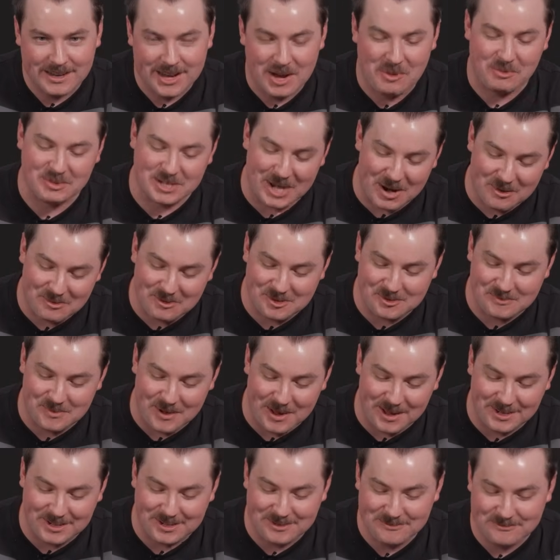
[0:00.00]
Which I would
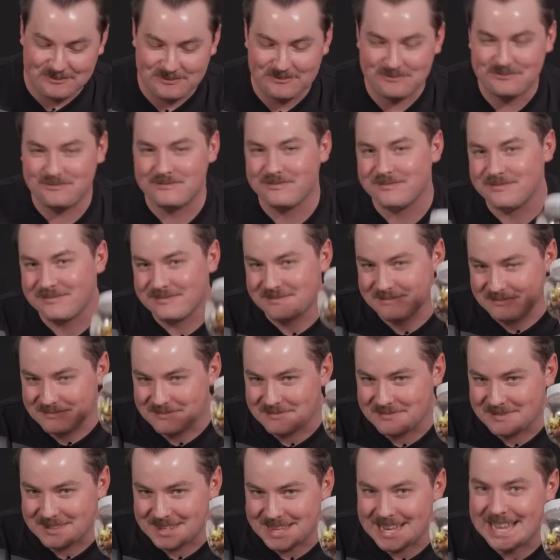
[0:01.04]
respond,
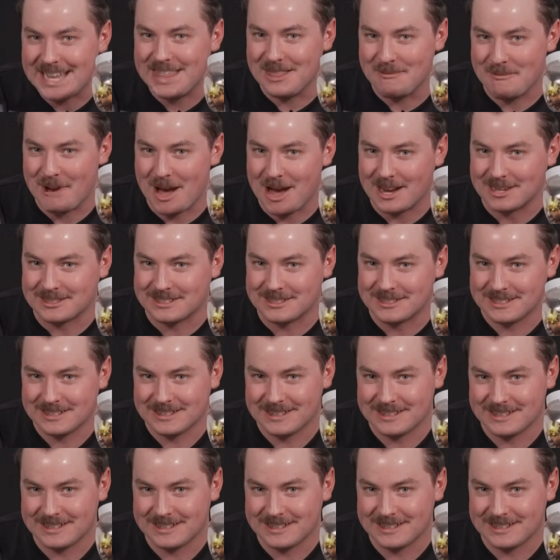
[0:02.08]
"In the box."